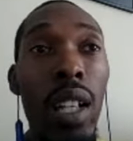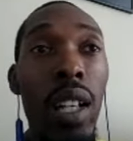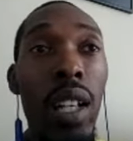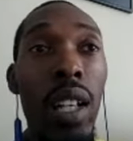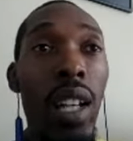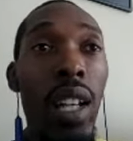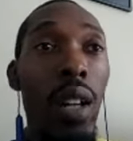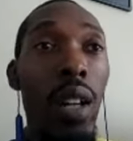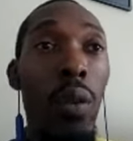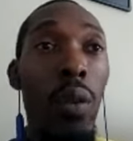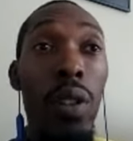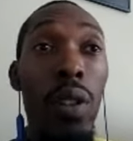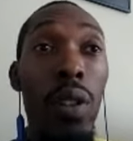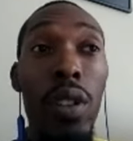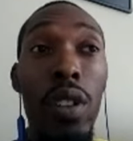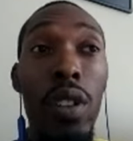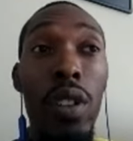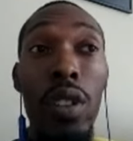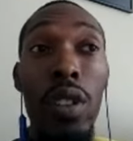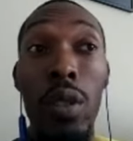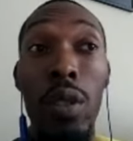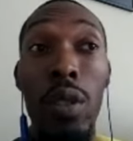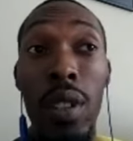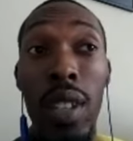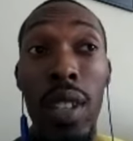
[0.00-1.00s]
Uh, whether
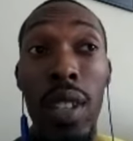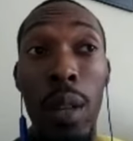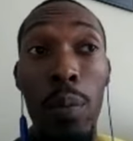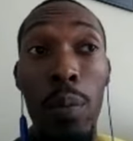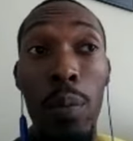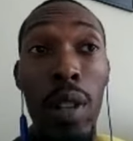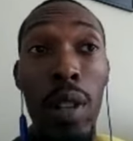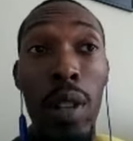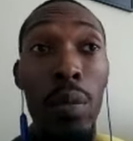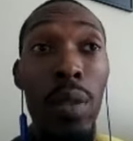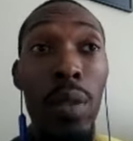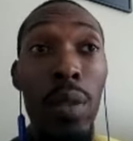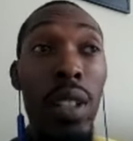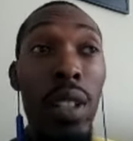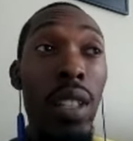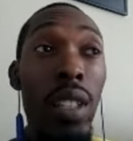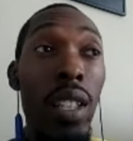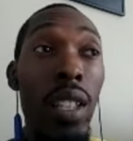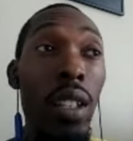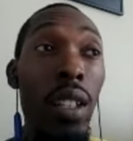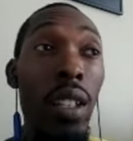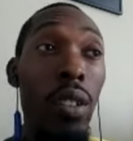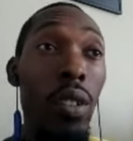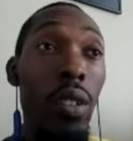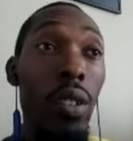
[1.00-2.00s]
you're doing that
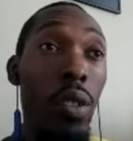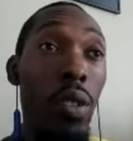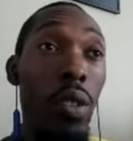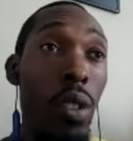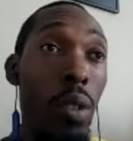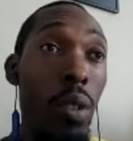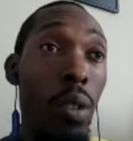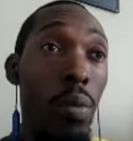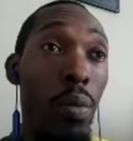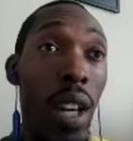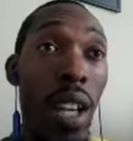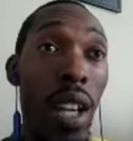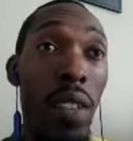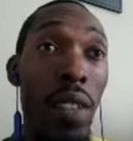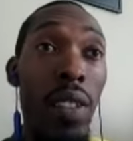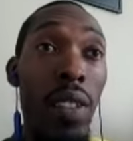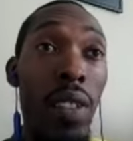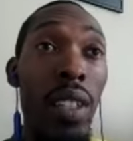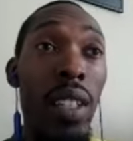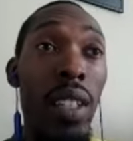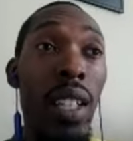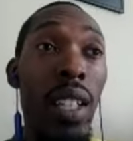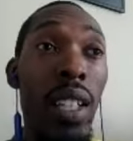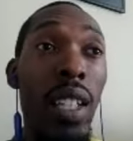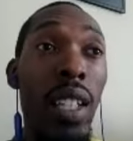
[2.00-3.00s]
publicly or
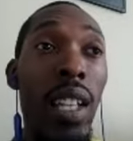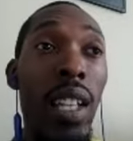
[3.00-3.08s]
privately,